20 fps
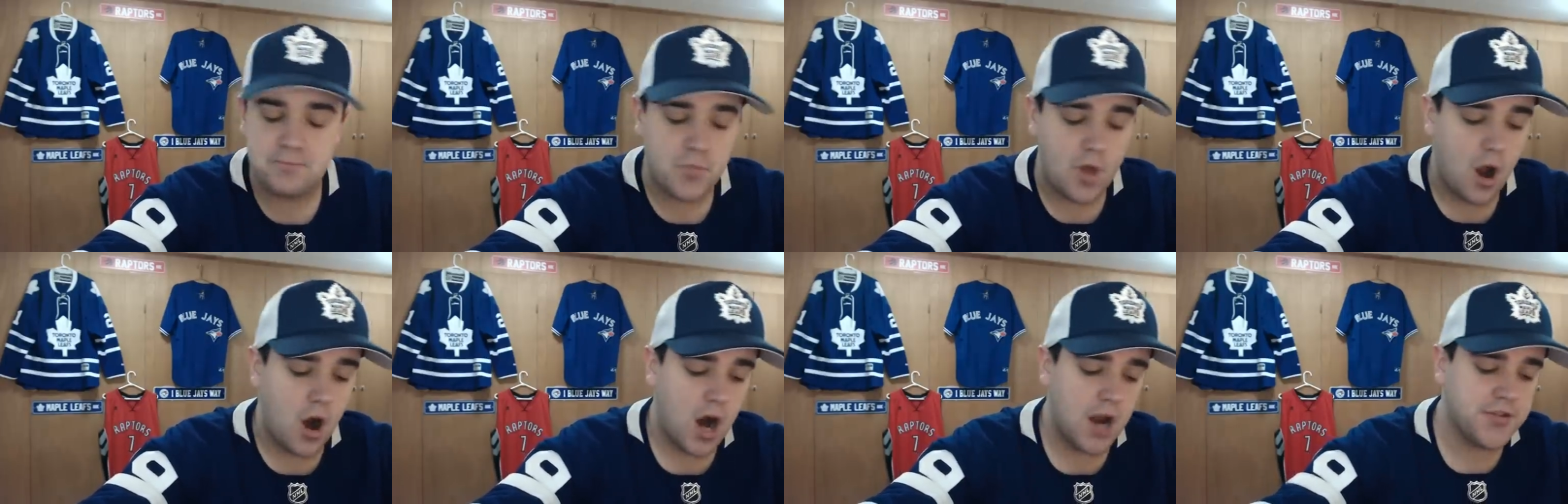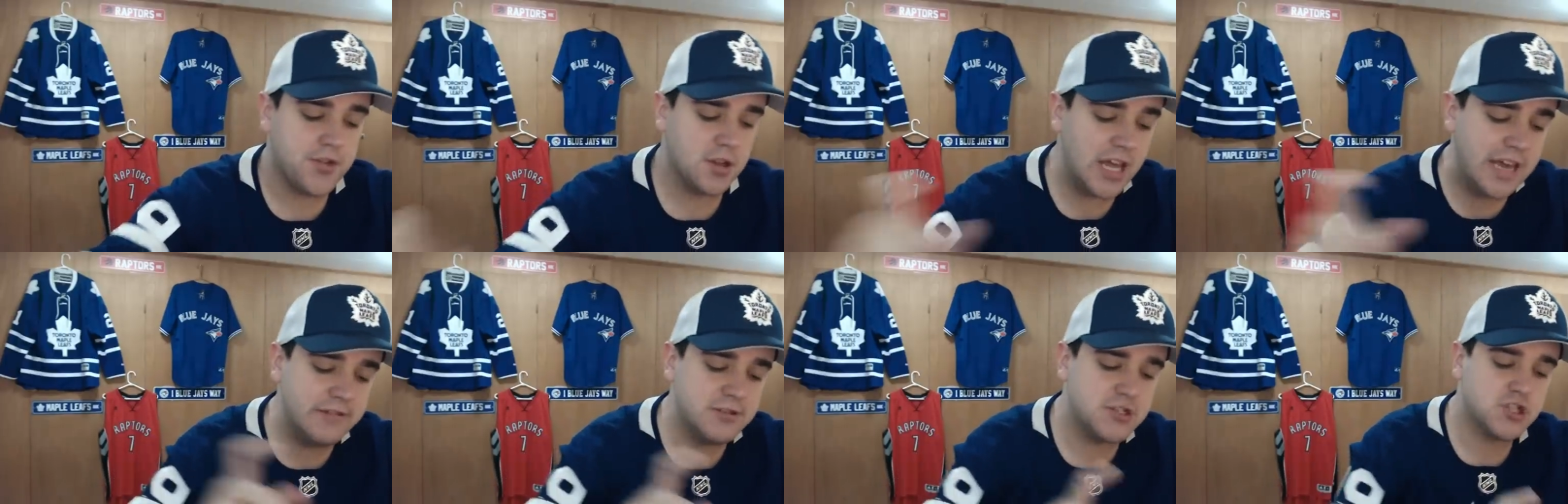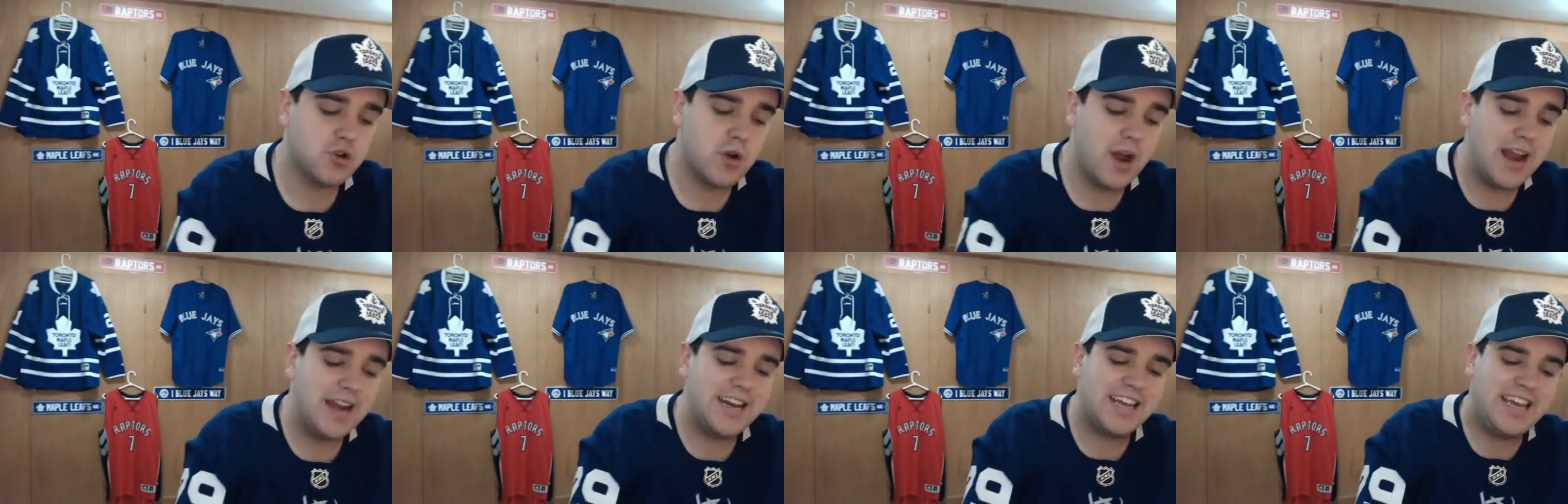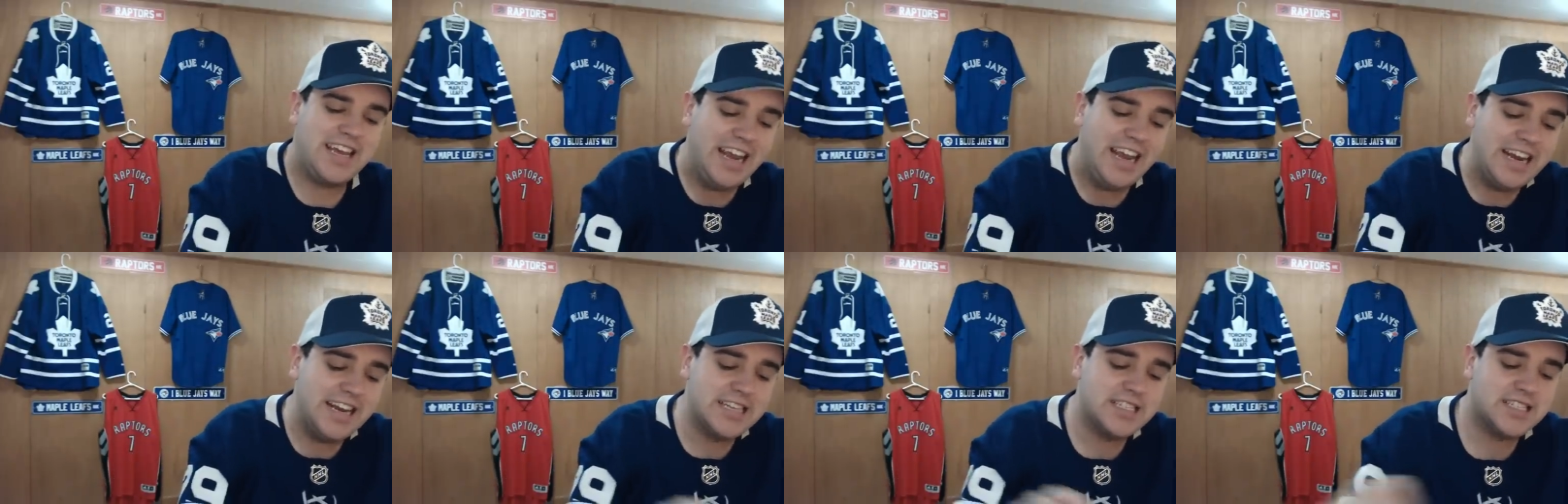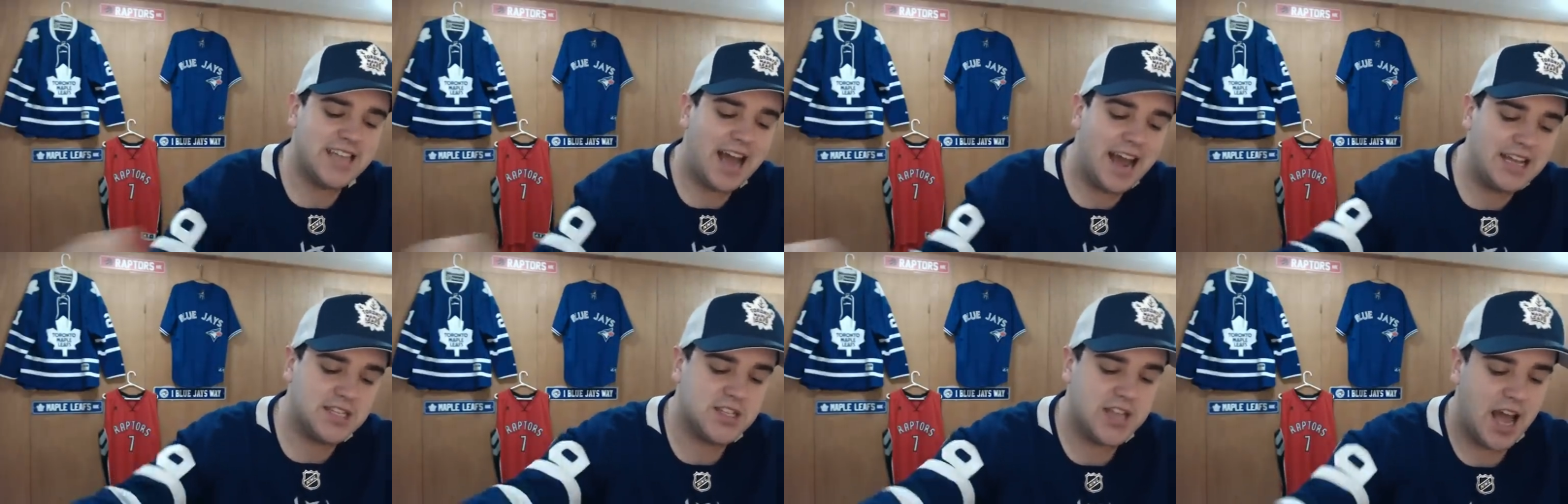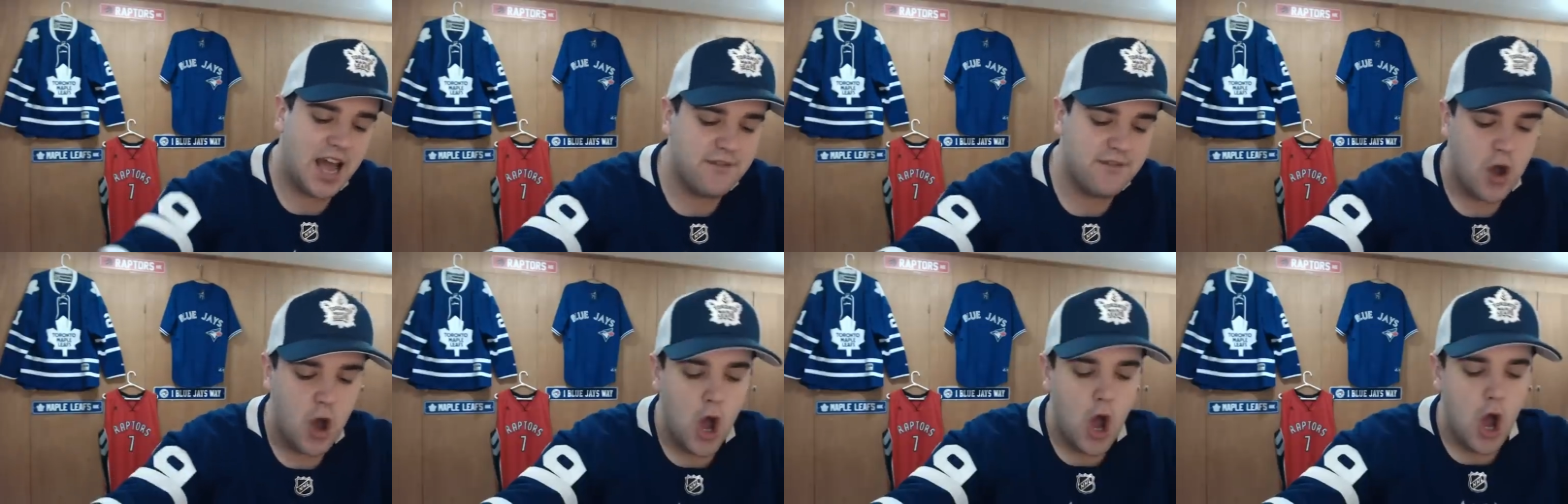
All right, the Leafs trade Nikita Zaitsev,